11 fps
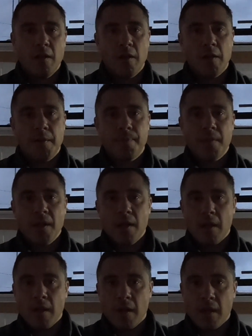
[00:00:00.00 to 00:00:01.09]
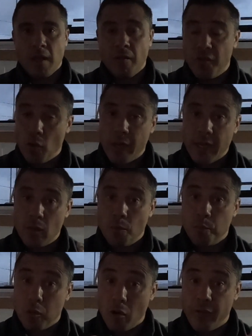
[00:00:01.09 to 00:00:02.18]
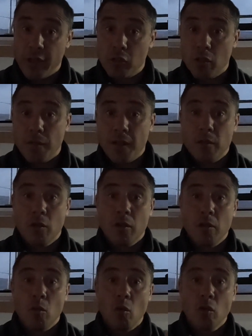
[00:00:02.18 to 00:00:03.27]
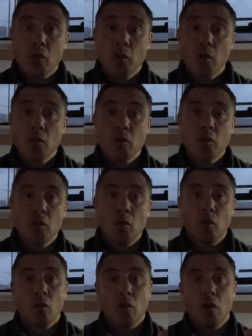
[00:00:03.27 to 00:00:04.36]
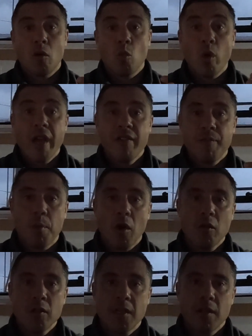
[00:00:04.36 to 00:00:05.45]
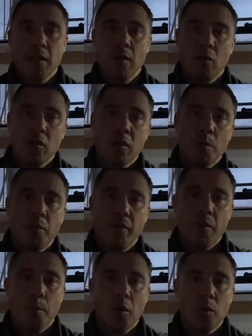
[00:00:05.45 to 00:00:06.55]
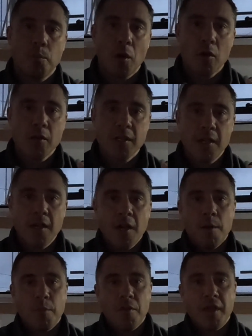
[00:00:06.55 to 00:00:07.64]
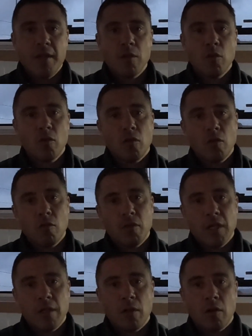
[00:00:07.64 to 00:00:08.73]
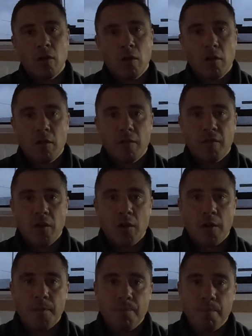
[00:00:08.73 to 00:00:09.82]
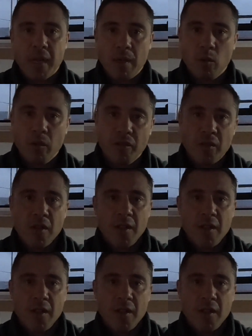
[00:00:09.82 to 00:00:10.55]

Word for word: Um, if you get the Pro version, then you can also use your uh, wave polars on top of the boat polars, but then you, you need a, a lot of um, bandwidth.